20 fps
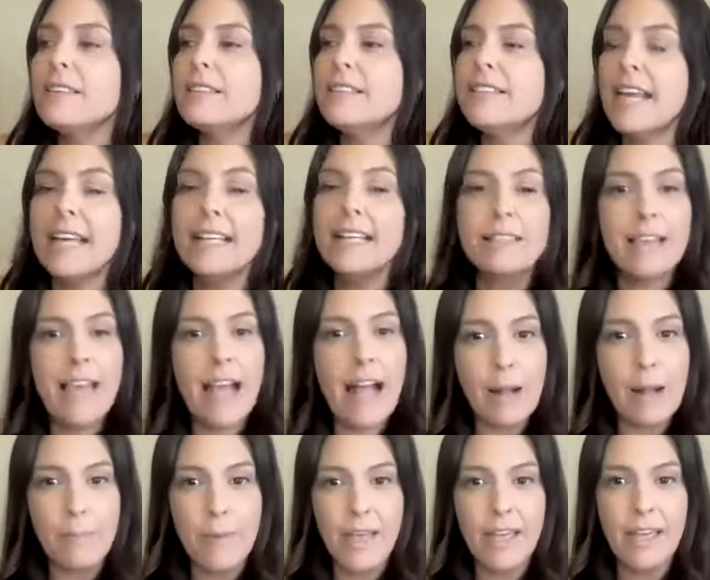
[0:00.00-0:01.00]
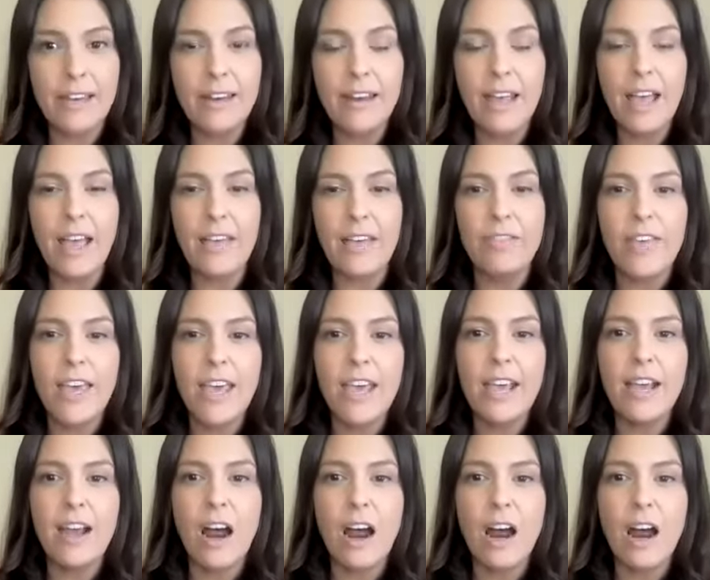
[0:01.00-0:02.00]
dates happen and
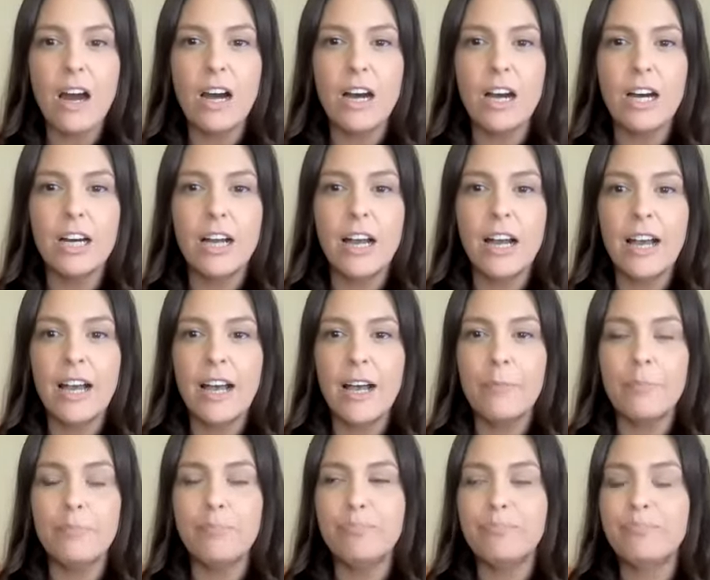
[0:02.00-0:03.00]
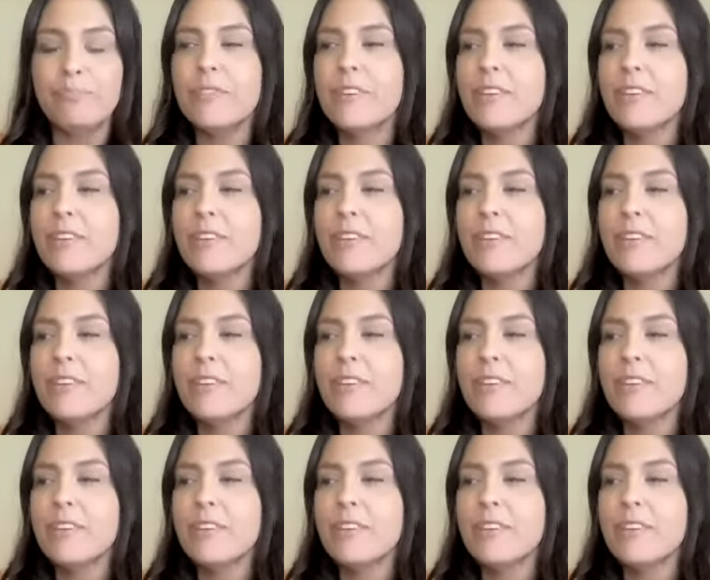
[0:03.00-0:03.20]
they are um,